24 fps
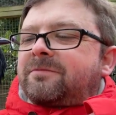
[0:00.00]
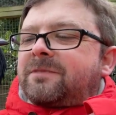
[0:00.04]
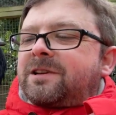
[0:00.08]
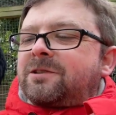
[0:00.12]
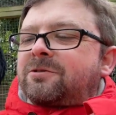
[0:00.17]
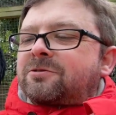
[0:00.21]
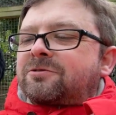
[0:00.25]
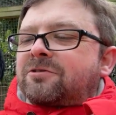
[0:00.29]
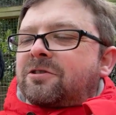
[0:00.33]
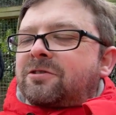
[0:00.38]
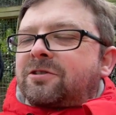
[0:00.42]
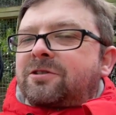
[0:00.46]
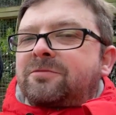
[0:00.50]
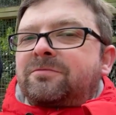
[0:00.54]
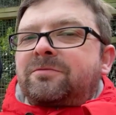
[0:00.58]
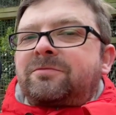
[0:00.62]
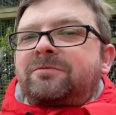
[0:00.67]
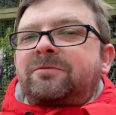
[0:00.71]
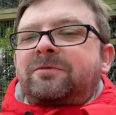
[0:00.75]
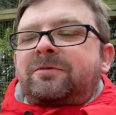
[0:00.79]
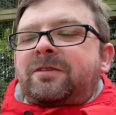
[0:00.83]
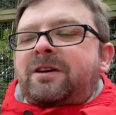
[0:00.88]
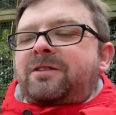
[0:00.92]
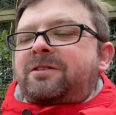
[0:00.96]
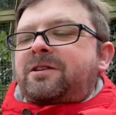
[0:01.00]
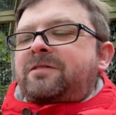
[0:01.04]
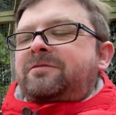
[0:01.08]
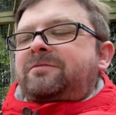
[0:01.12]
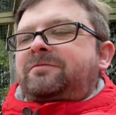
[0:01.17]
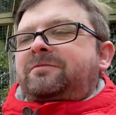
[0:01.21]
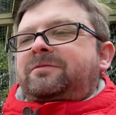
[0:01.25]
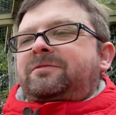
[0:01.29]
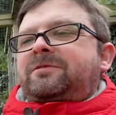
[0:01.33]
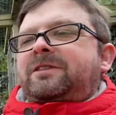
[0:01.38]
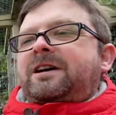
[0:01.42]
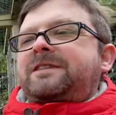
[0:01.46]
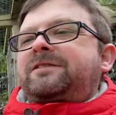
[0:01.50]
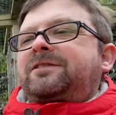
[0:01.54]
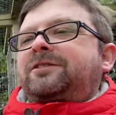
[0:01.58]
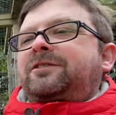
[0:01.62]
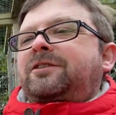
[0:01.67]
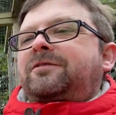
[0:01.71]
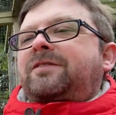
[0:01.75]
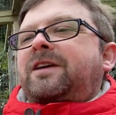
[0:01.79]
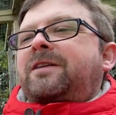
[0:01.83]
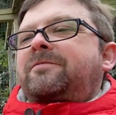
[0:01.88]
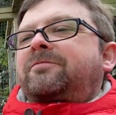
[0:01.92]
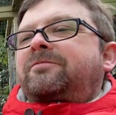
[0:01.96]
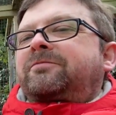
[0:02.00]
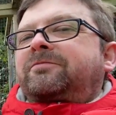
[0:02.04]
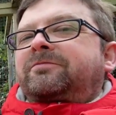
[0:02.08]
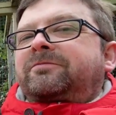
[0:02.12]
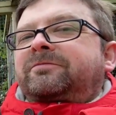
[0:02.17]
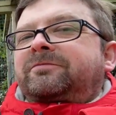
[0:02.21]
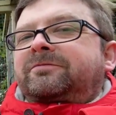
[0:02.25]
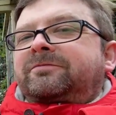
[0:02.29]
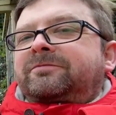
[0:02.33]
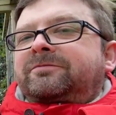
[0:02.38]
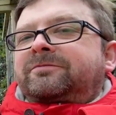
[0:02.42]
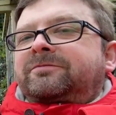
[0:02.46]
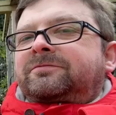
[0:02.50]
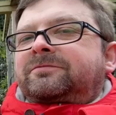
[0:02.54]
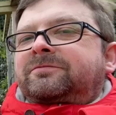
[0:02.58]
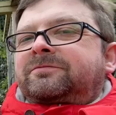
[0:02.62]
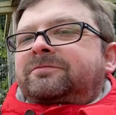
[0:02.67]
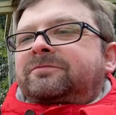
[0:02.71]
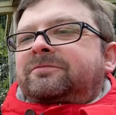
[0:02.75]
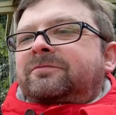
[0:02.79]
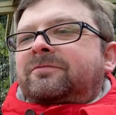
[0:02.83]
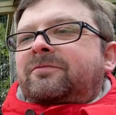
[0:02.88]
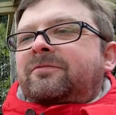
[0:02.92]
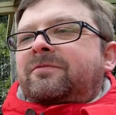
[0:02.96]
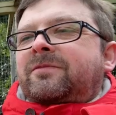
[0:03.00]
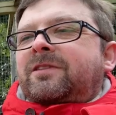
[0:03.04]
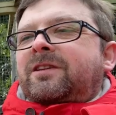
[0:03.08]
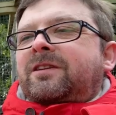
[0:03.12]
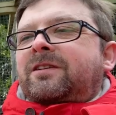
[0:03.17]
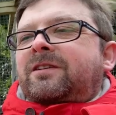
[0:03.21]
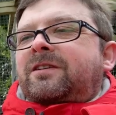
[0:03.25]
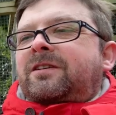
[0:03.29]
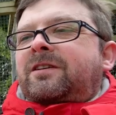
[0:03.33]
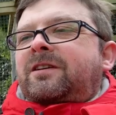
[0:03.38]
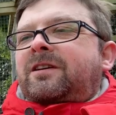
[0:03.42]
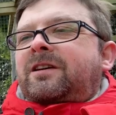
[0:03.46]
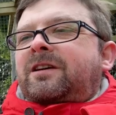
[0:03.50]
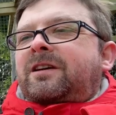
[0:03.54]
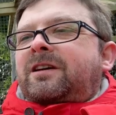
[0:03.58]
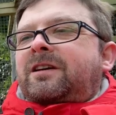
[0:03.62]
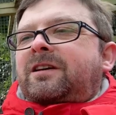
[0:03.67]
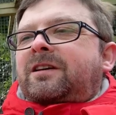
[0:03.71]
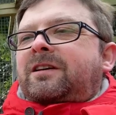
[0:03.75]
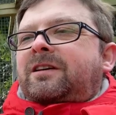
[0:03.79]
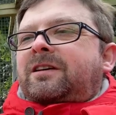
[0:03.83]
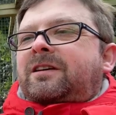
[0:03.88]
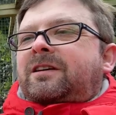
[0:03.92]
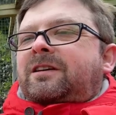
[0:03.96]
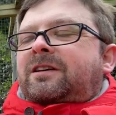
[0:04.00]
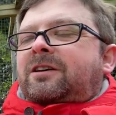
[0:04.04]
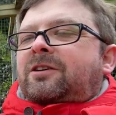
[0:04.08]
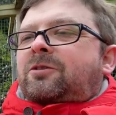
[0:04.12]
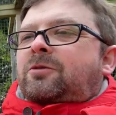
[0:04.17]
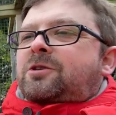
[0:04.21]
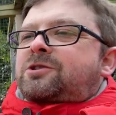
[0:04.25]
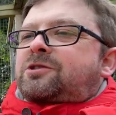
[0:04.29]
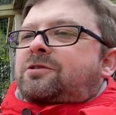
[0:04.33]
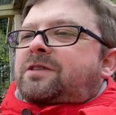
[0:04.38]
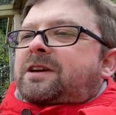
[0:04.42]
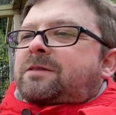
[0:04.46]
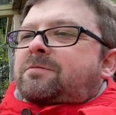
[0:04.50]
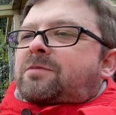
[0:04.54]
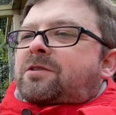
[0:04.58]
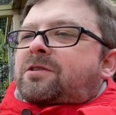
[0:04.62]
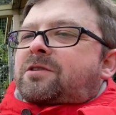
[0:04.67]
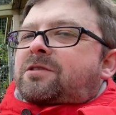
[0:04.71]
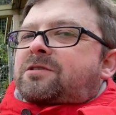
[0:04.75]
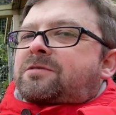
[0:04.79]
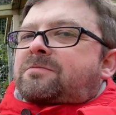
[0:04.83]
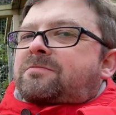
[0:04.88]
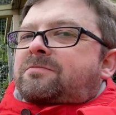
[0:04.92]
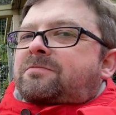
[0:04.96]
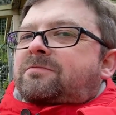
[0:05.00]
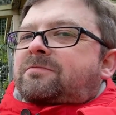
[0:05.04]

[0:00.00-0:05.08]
Little Gronk. Fair enough. I deserve that. What do you think, bird?